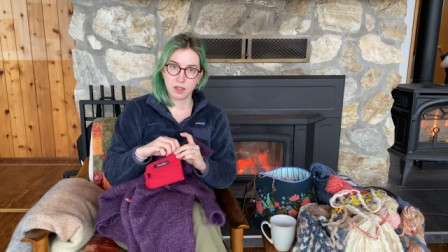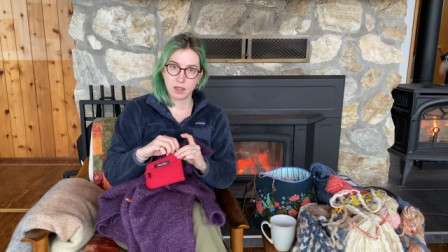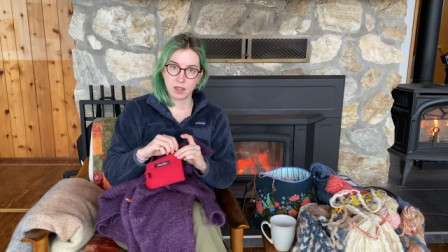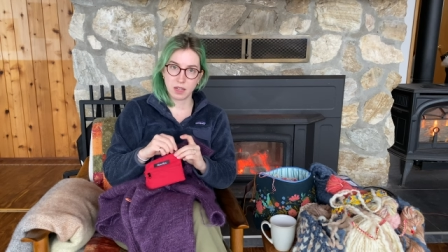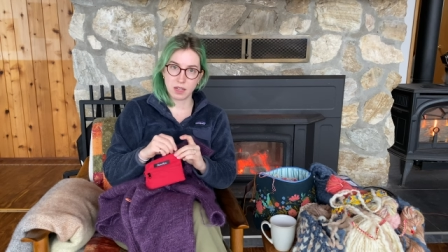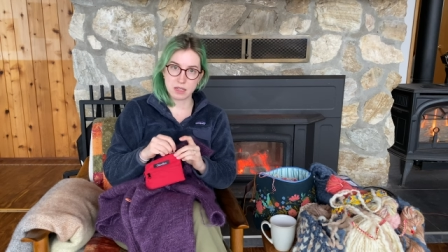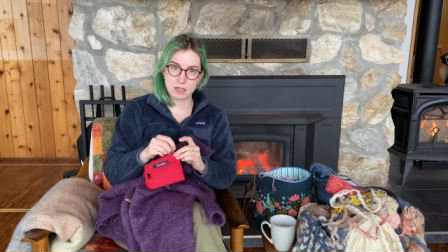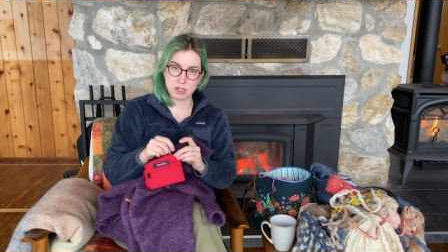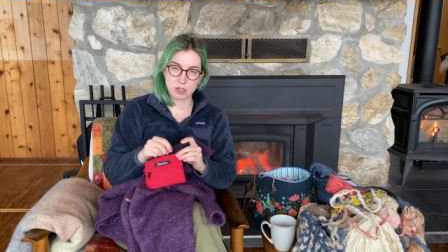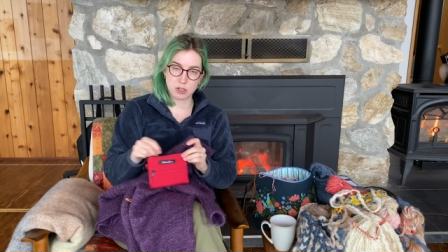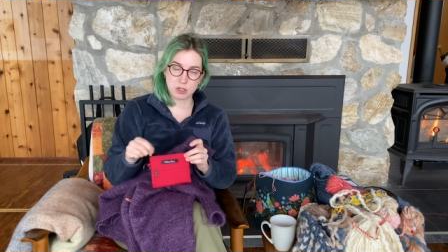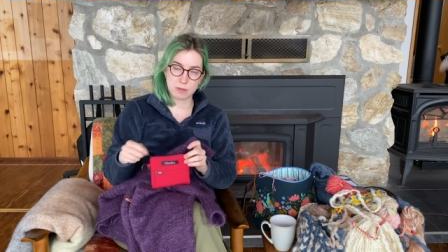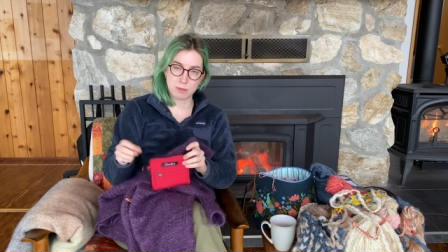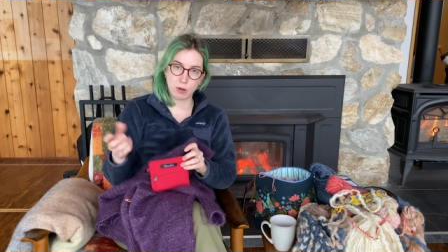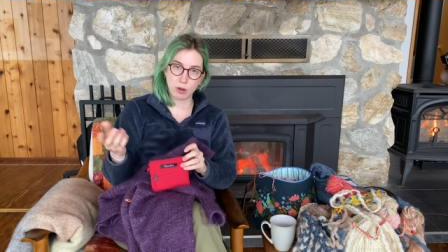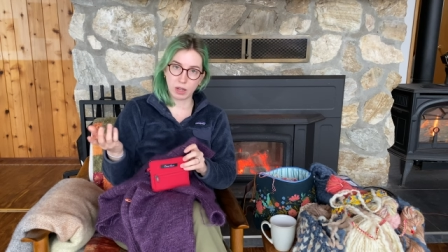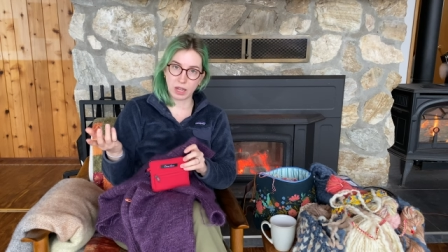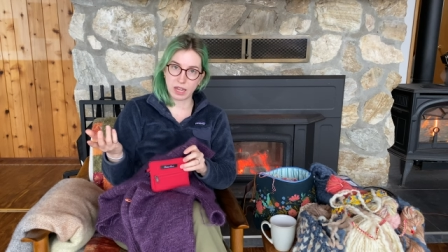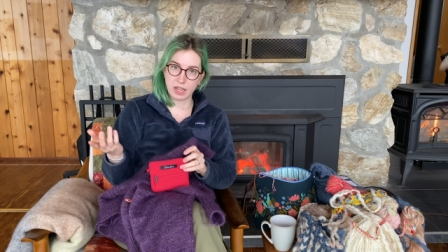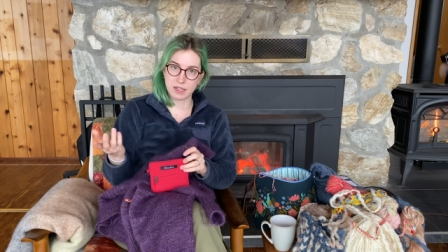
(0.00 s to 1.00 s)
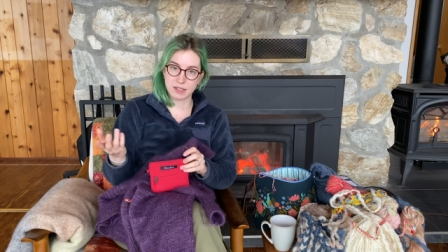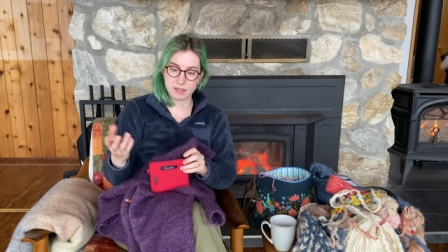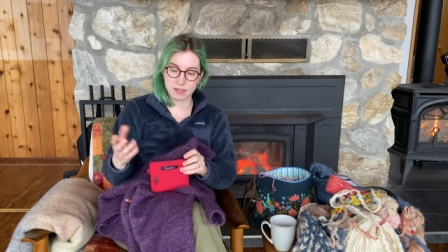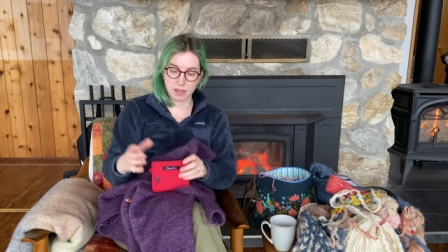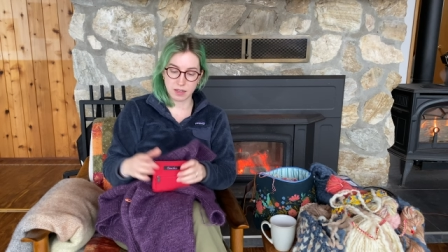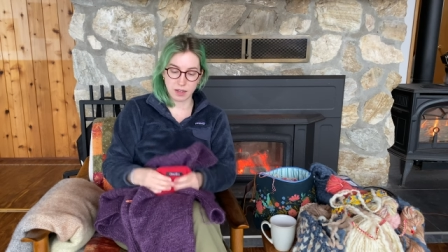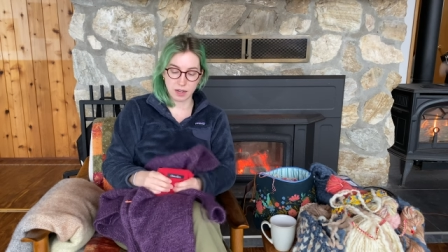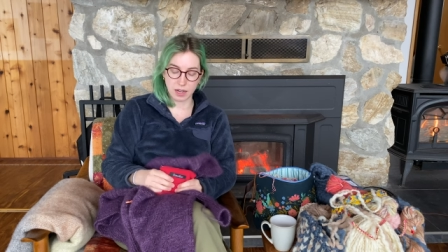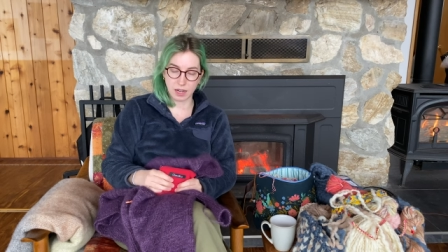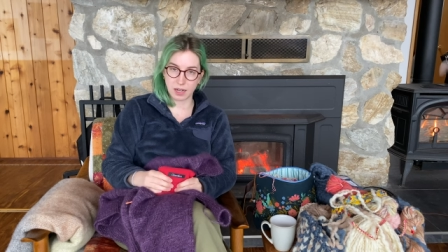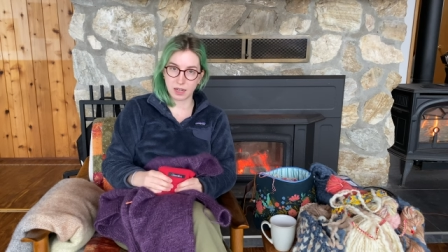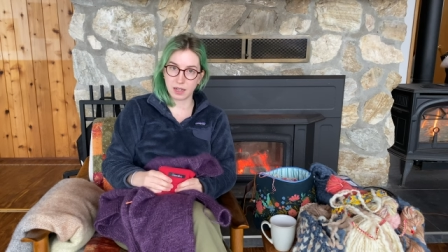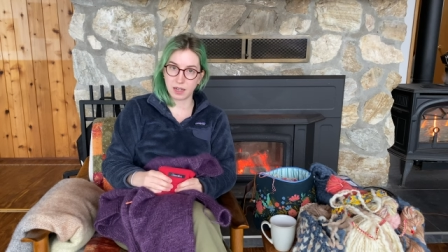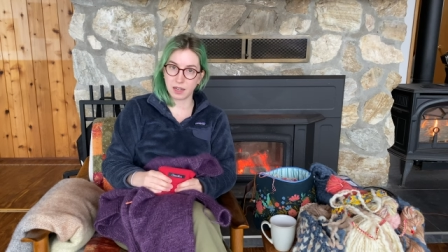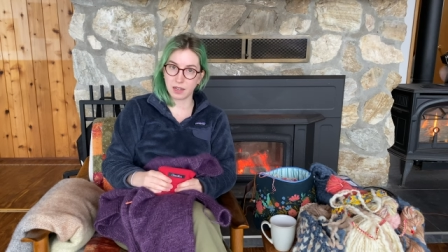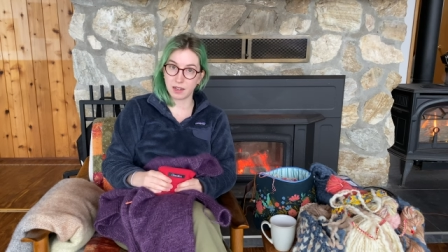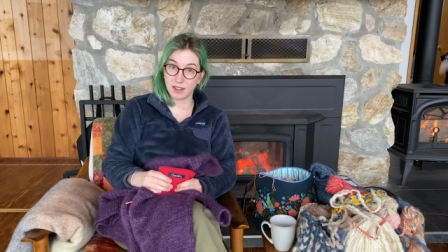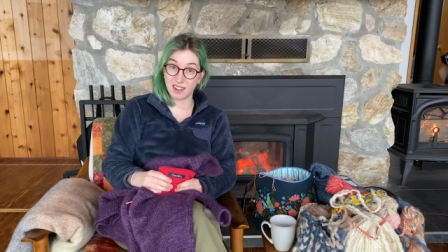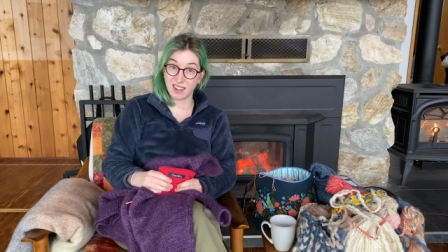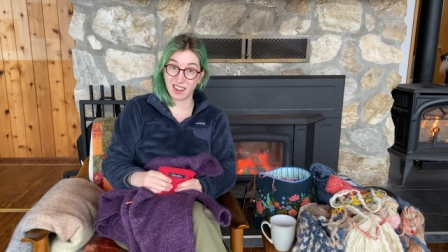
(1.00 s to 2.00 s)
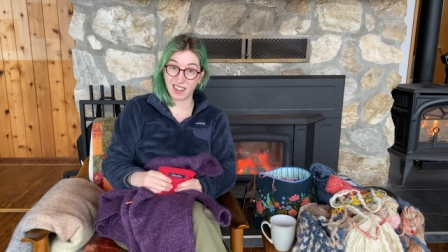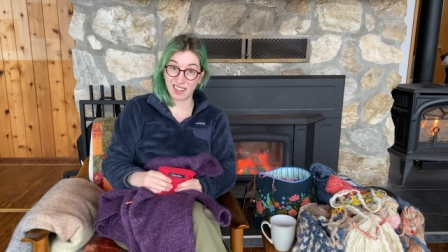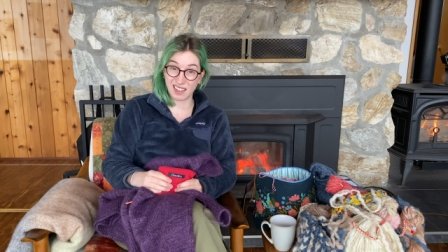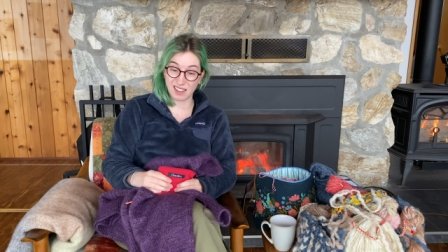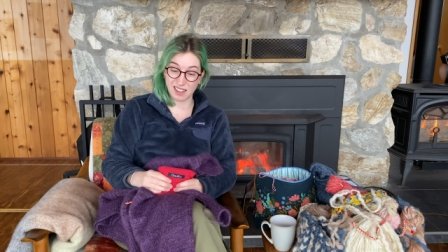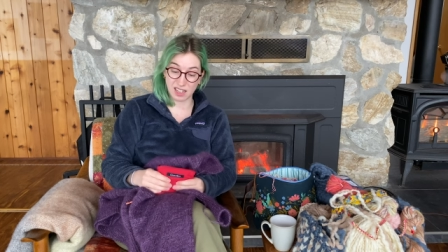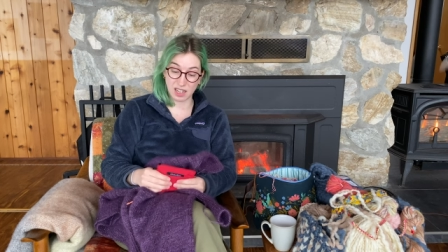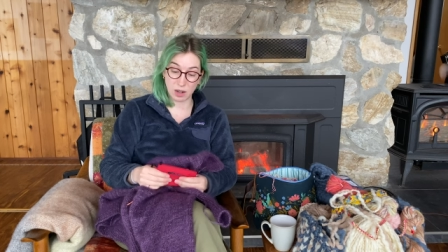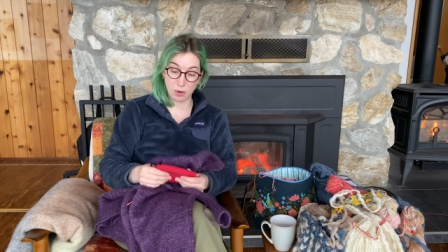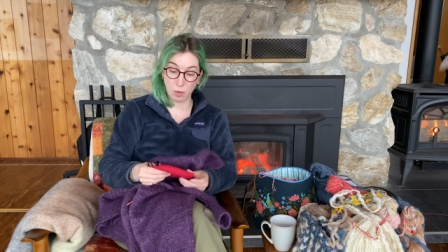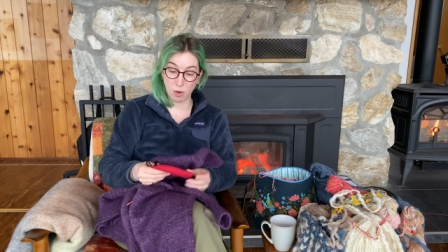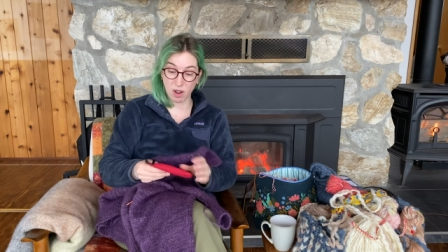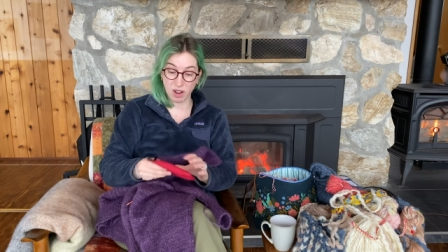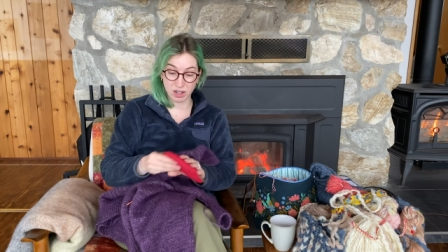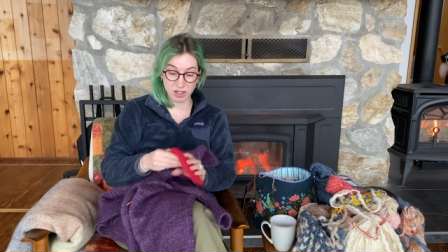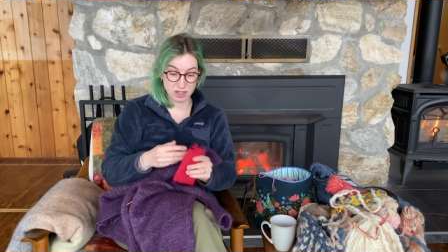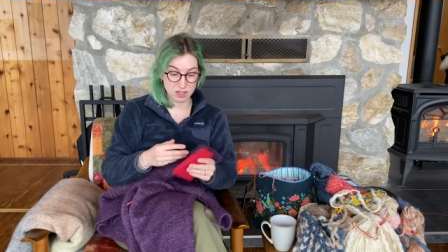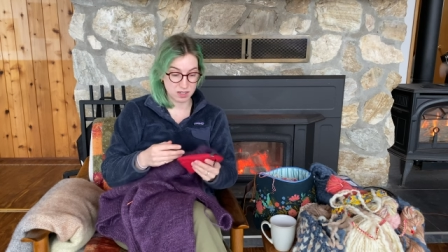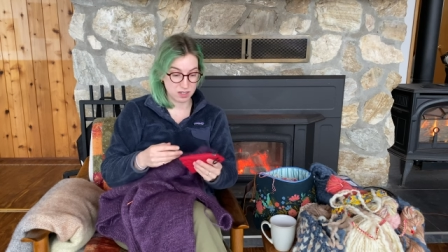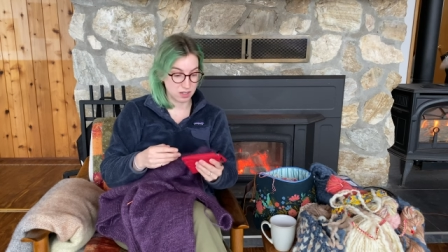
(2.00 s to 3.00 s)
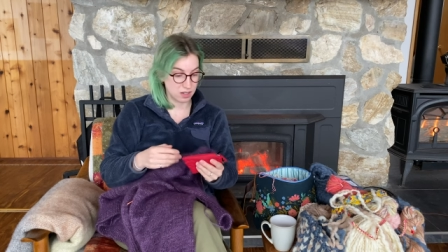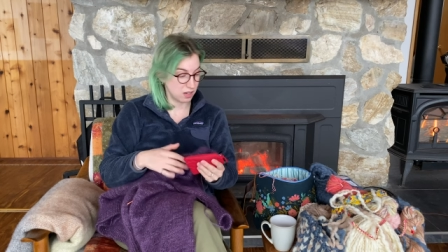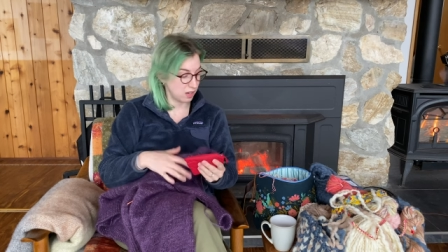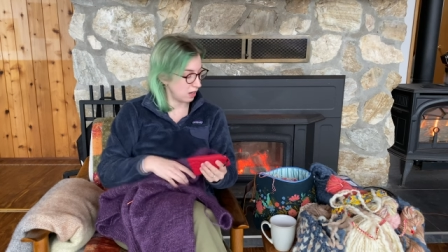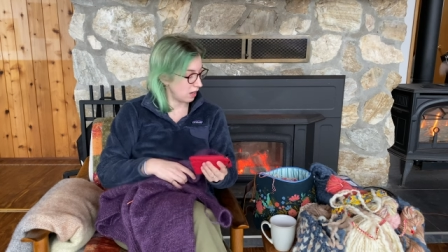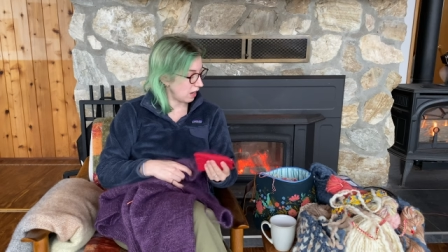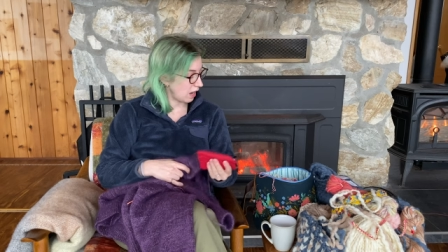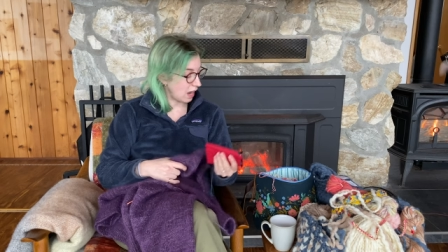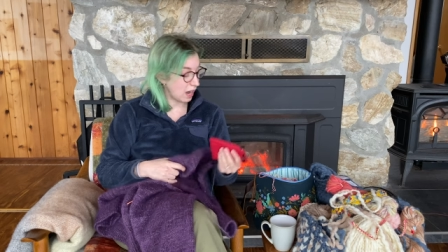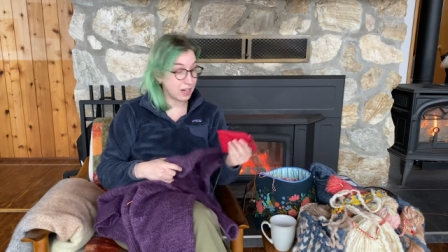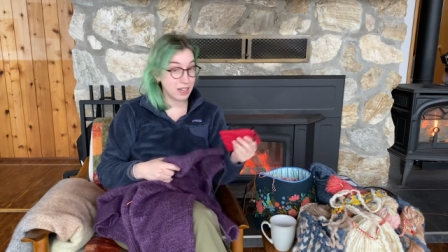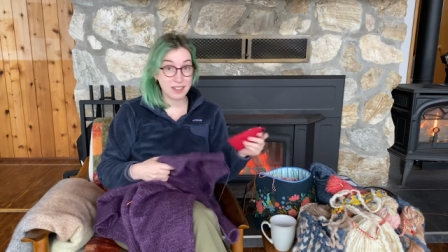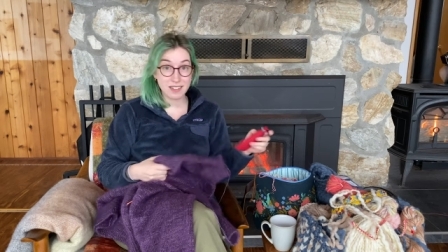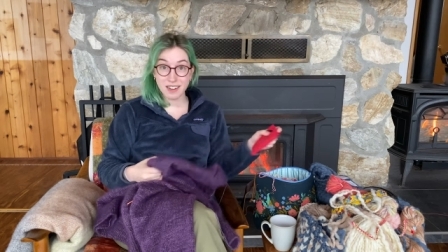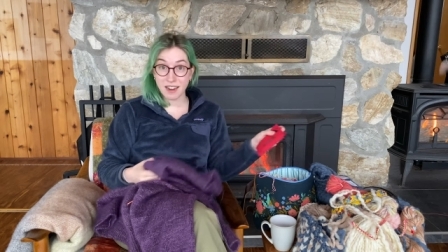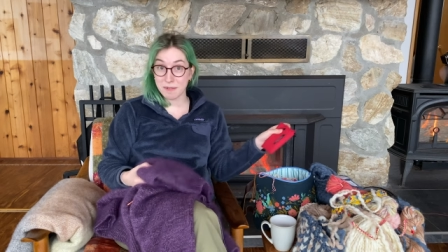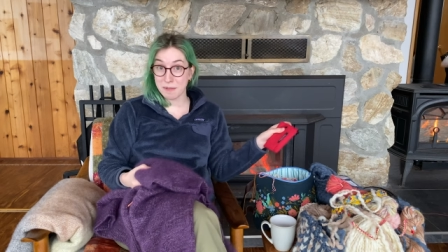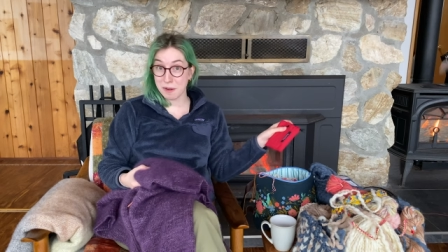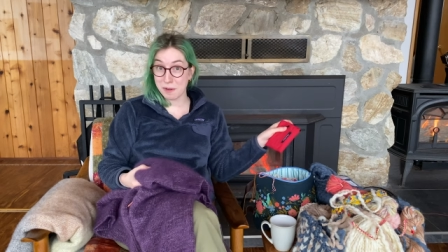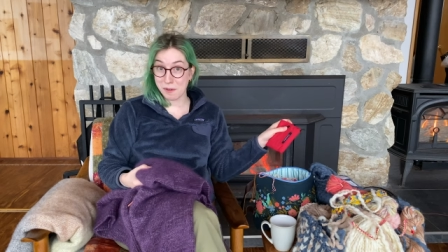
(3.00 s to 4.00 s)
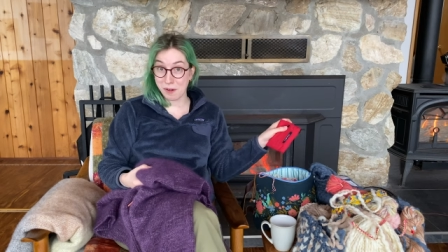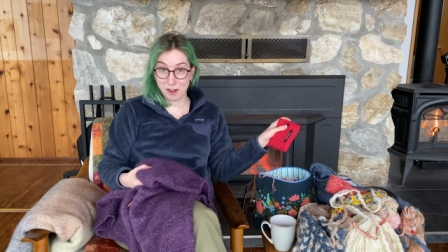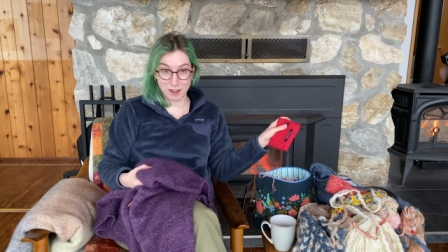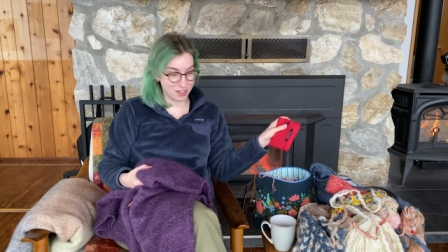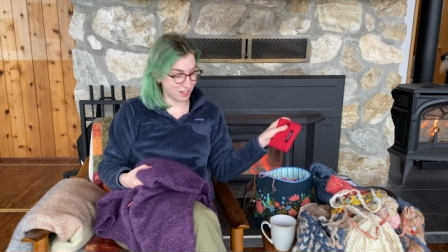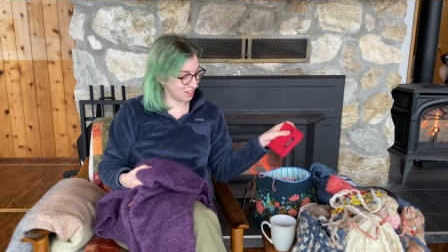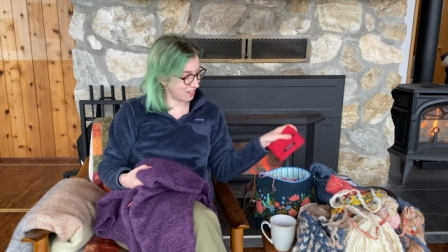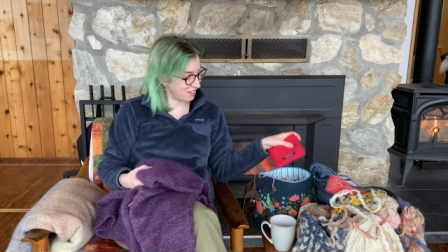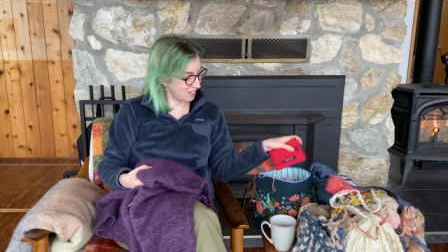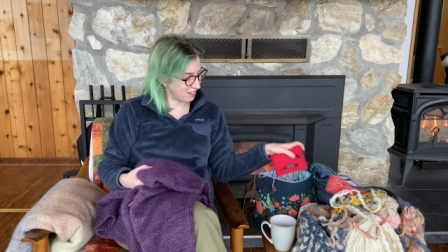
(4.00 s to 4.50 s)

in such a small case and then I can knit anything I want, anytime I want.